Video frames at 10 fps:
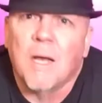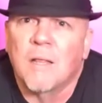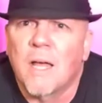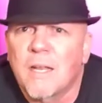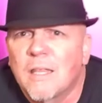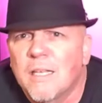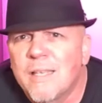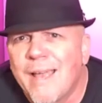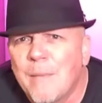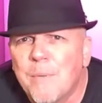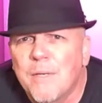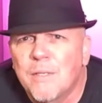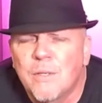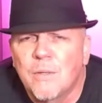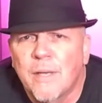a lot of things happened
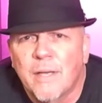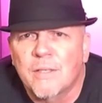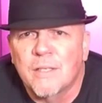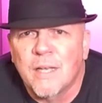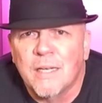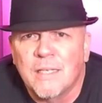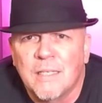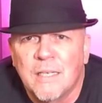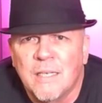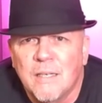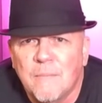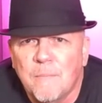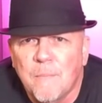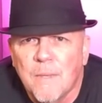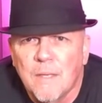in 2019
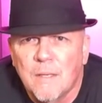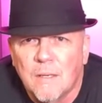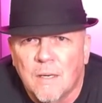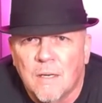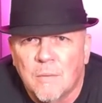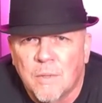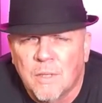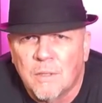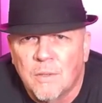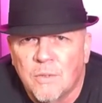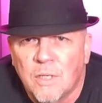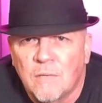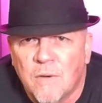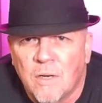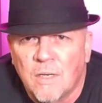uh, with the closing
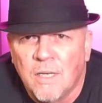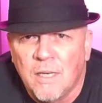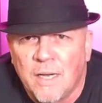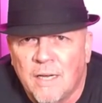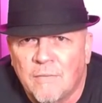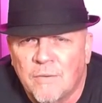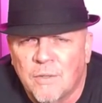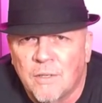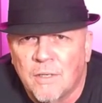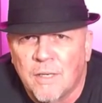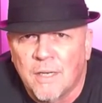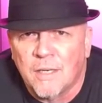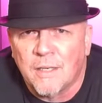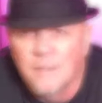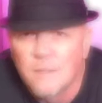of Anki after a...
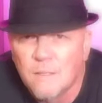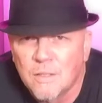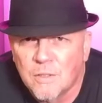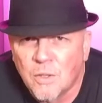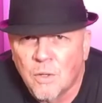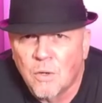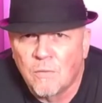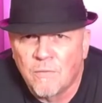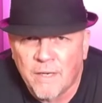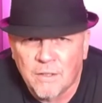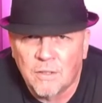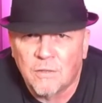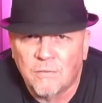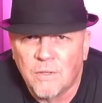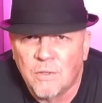Uh, so
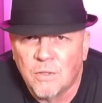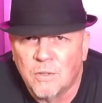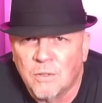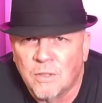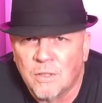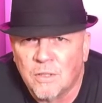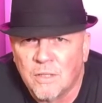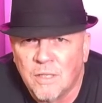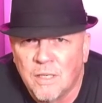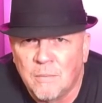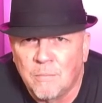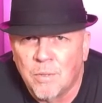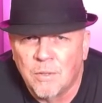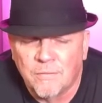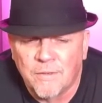Vector's future looked
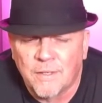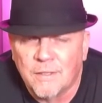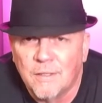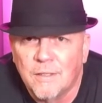imperfect.